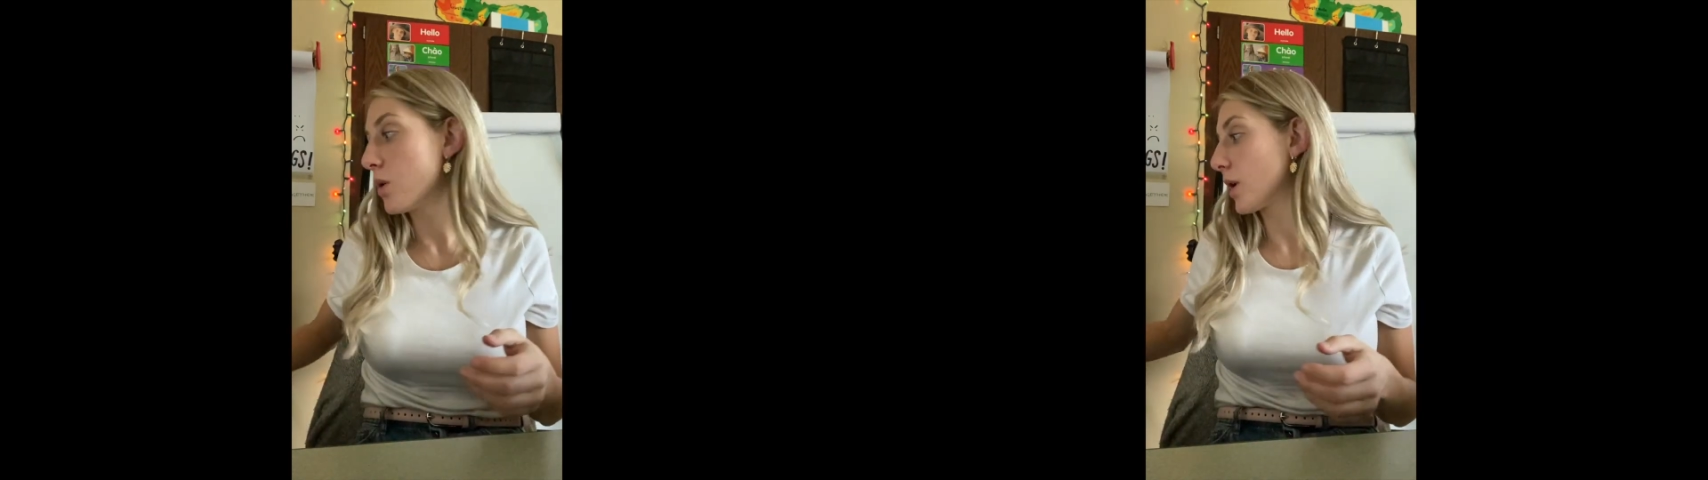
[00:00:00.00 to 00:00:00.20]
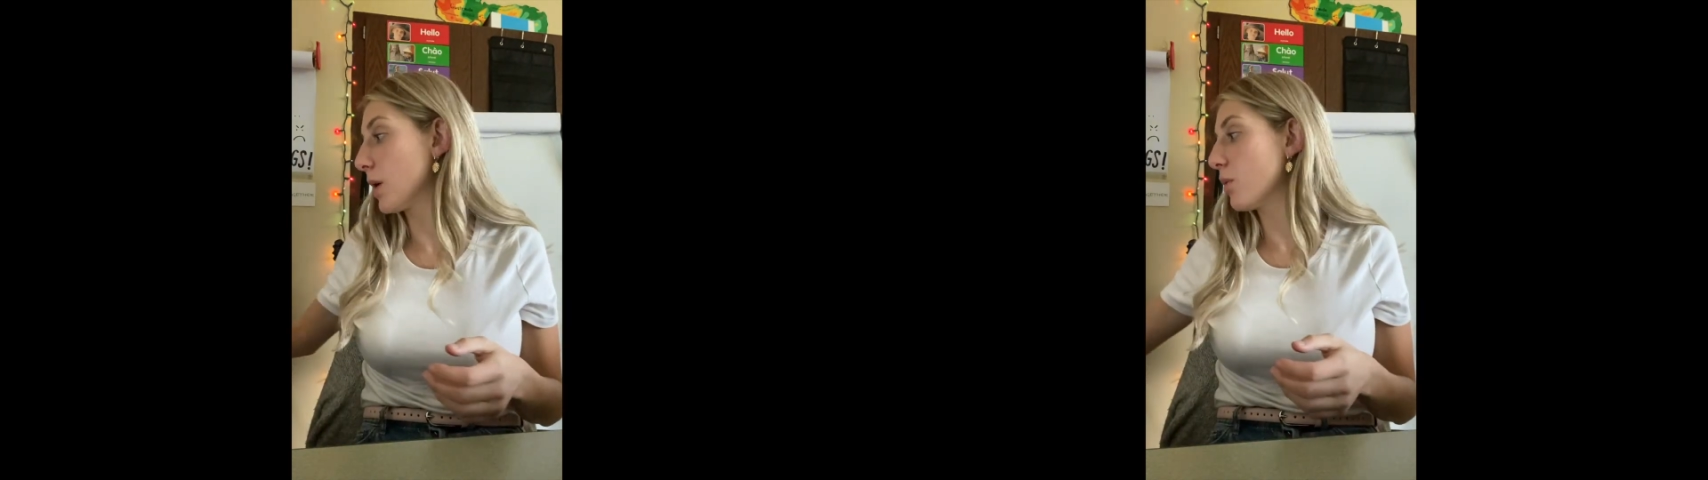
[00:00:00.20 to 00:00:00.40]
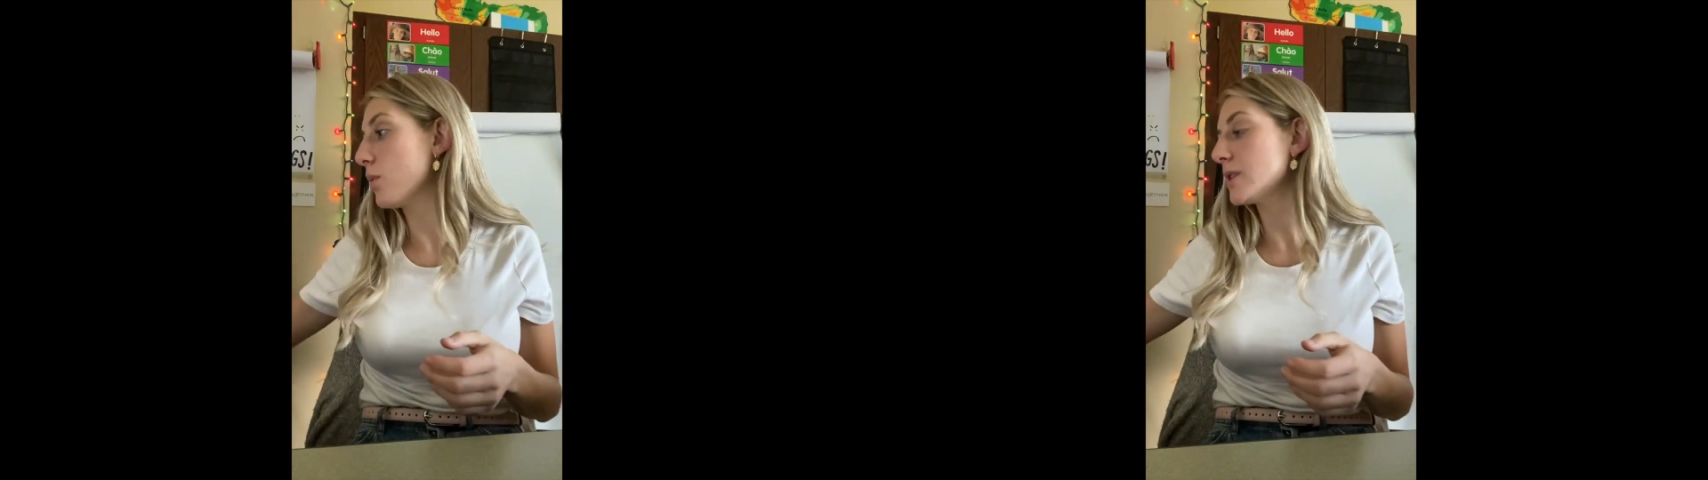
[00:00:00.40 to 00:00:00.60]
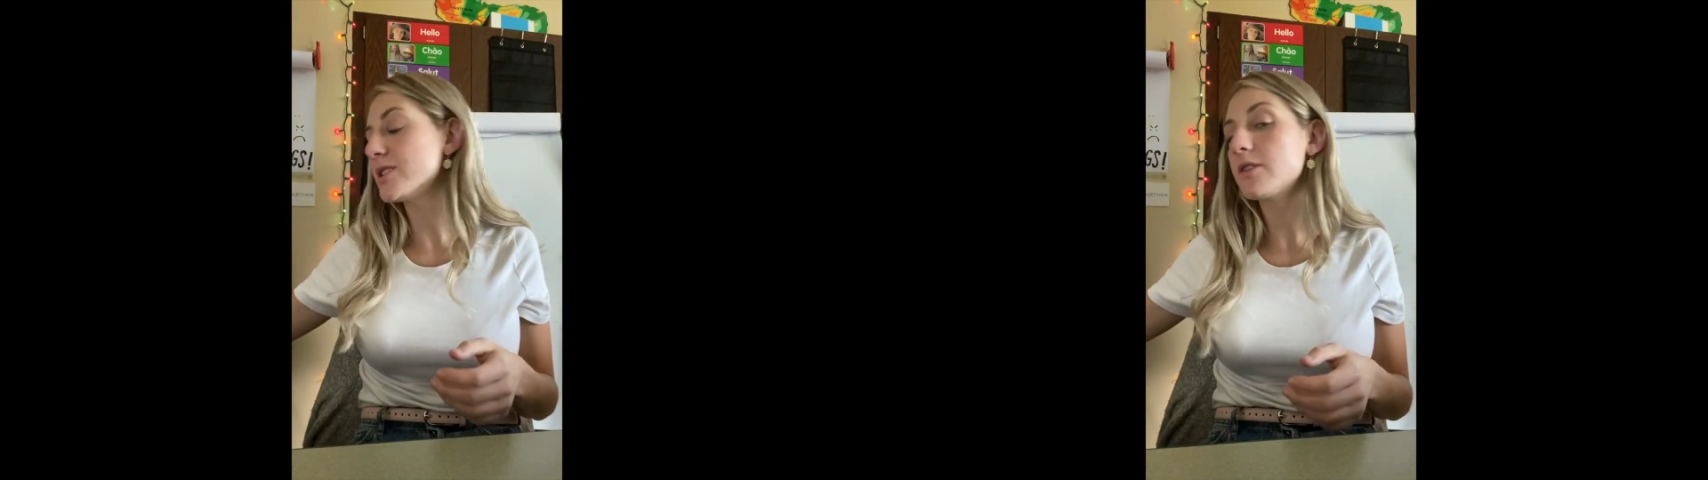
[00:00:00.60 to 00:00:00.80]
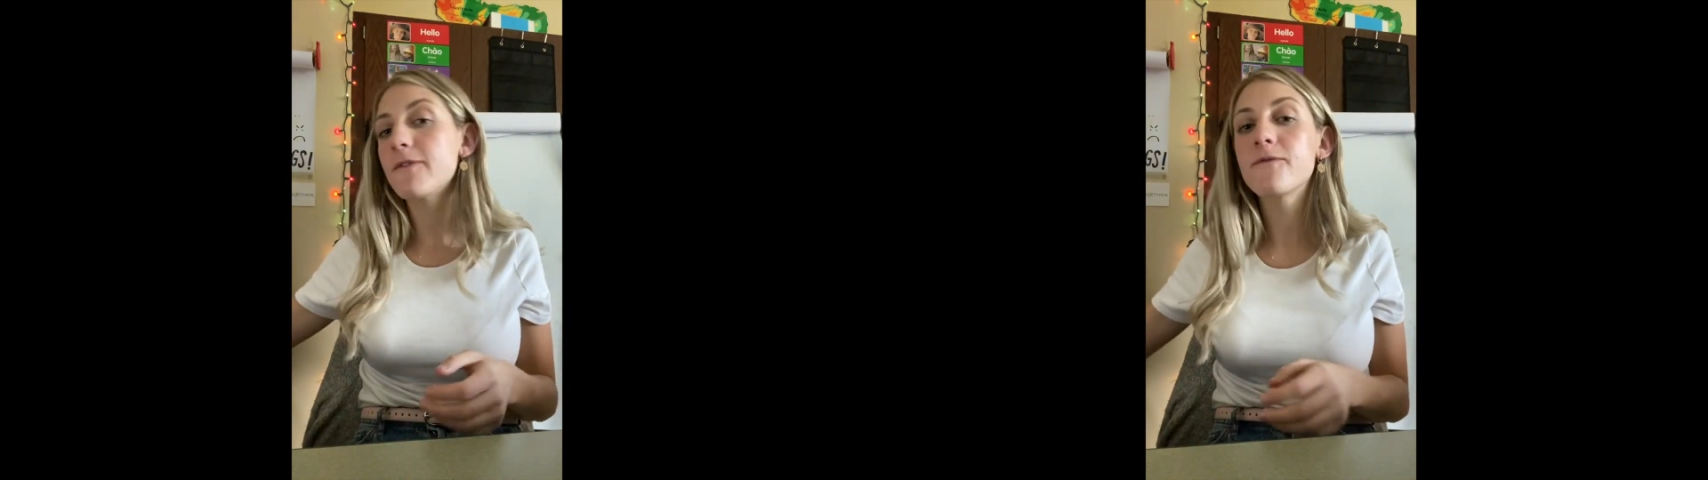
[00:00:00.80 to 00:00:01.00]
Okay, well, what's
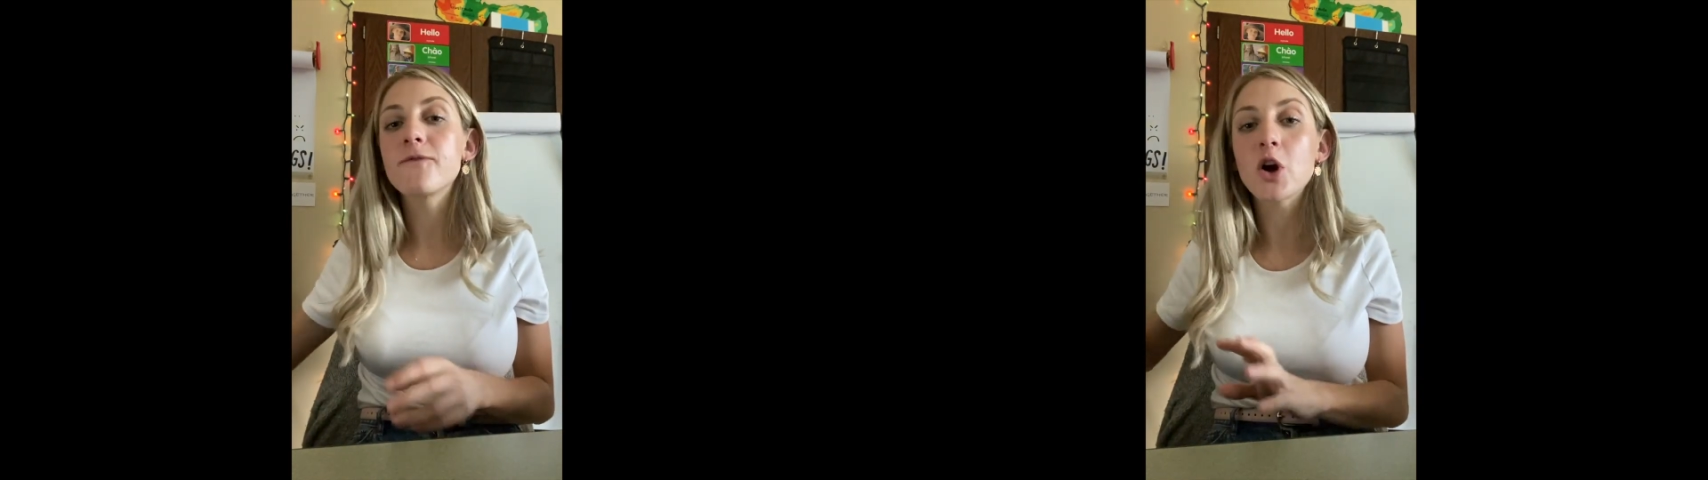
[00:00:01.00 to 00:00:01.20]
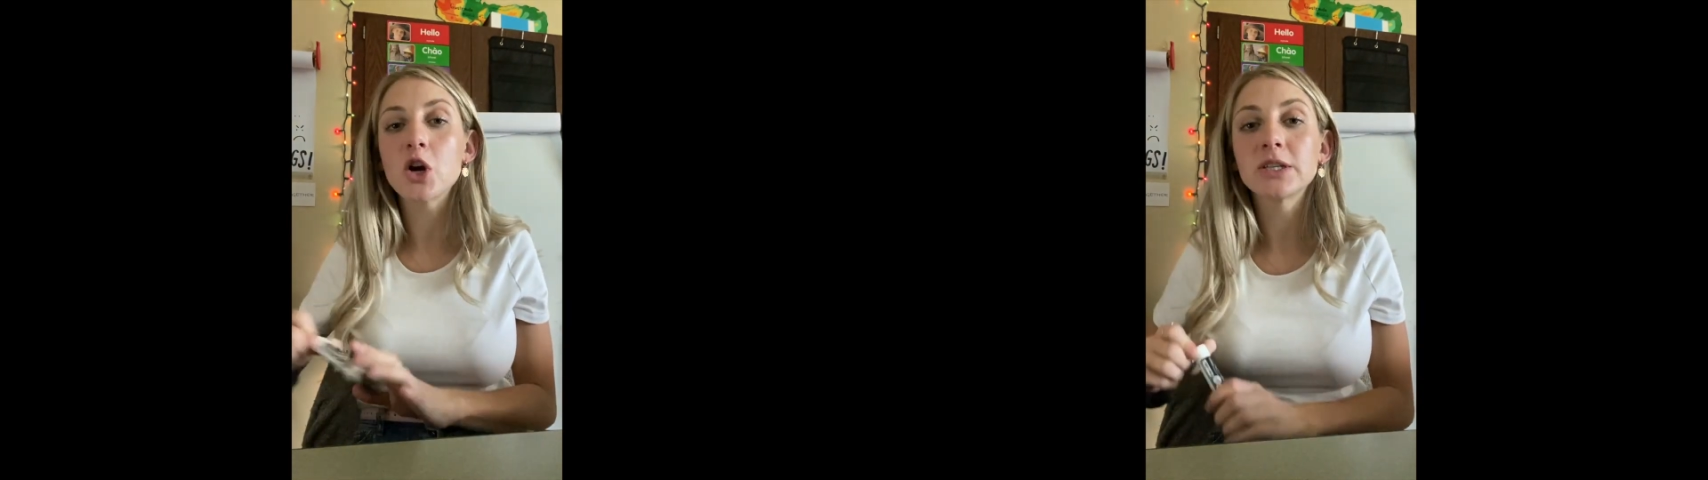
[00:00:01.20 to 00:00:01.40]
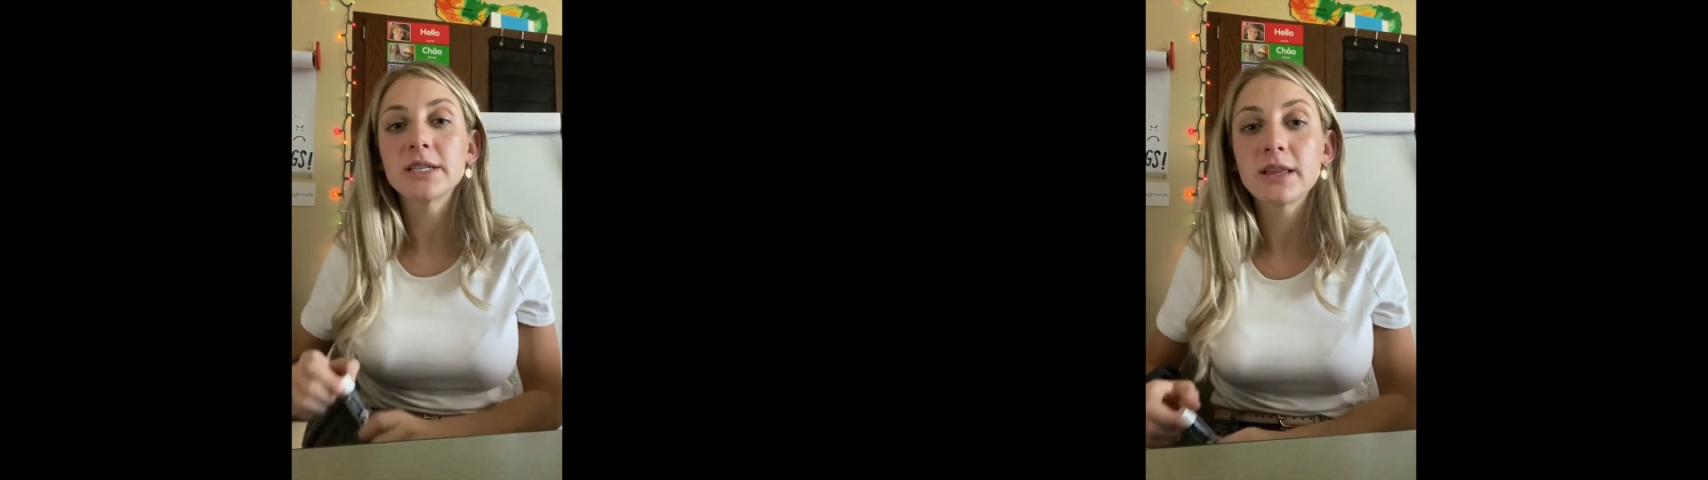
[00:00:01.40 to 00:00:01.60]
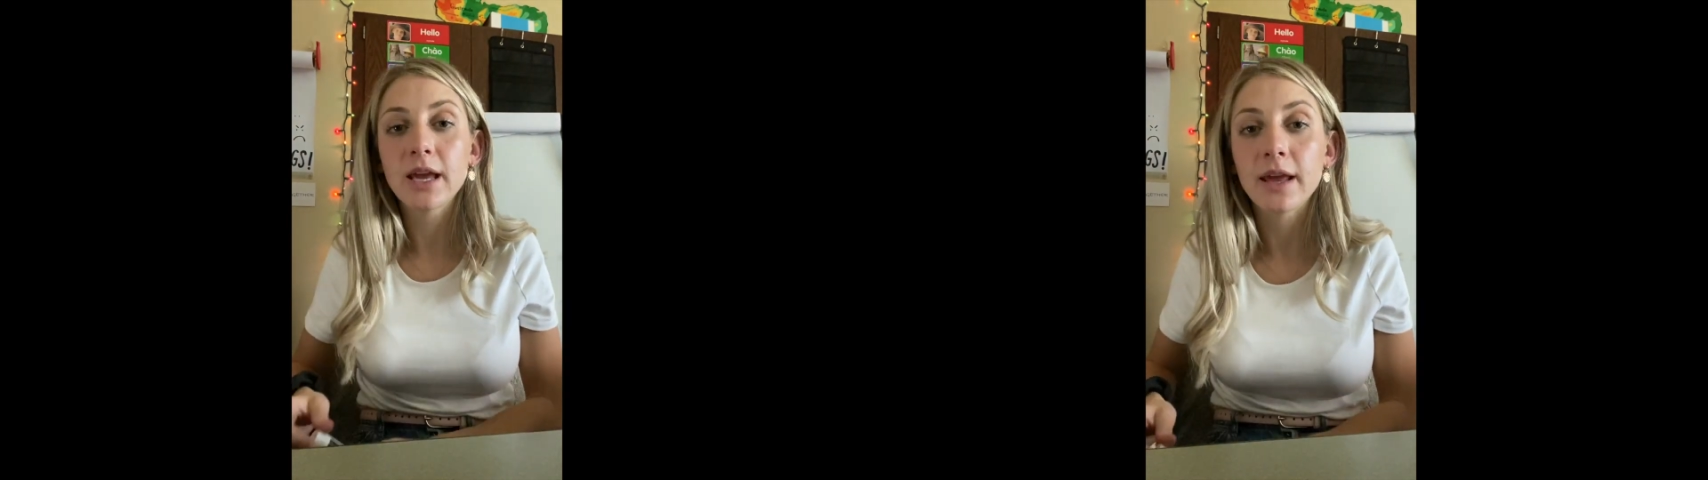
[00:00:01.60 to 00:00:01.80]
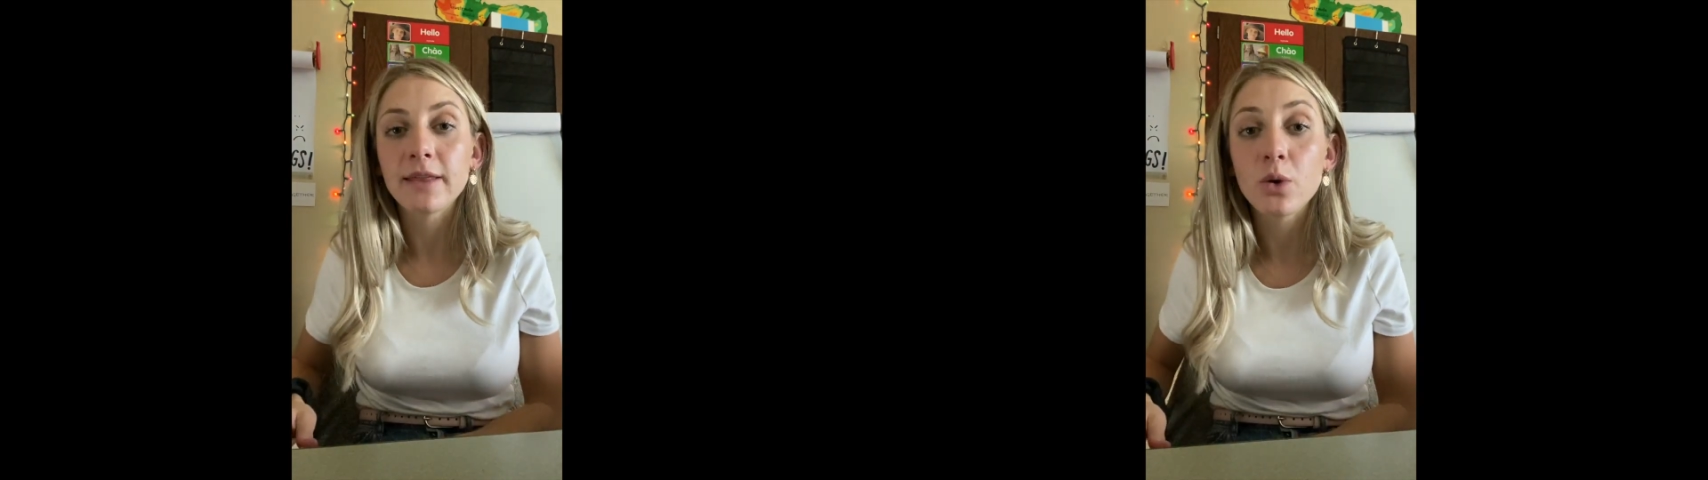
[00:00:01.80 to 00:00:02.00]
the first
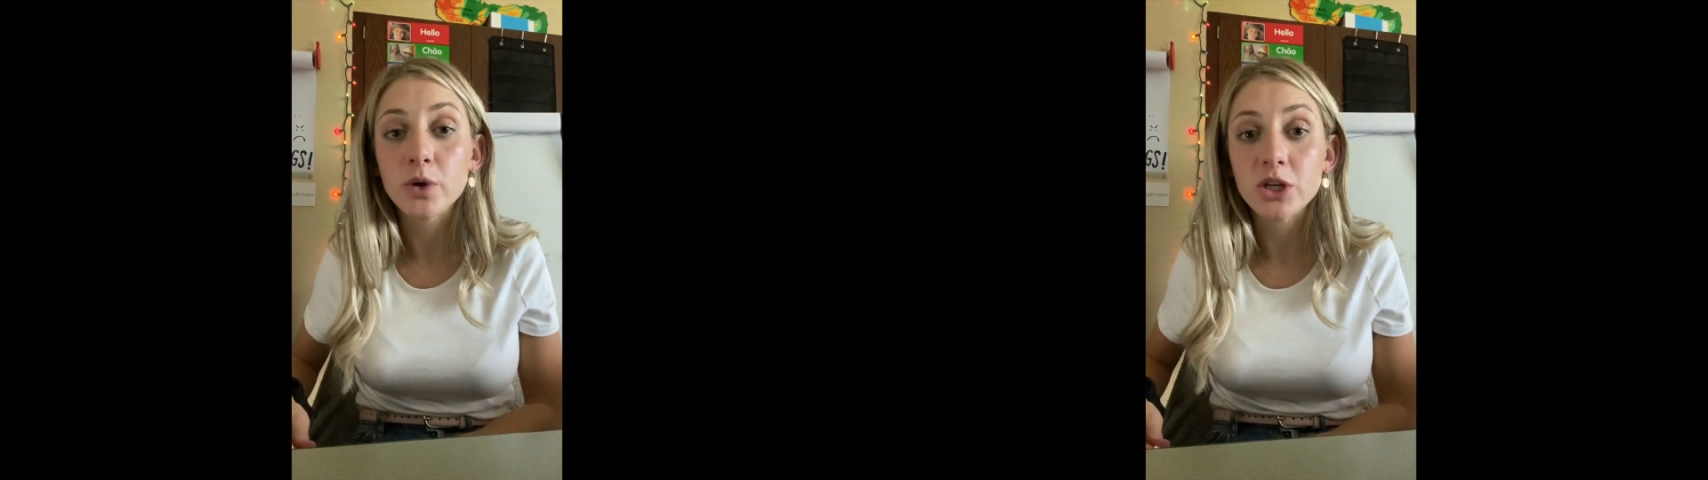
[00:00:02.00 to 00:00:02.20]
thing that we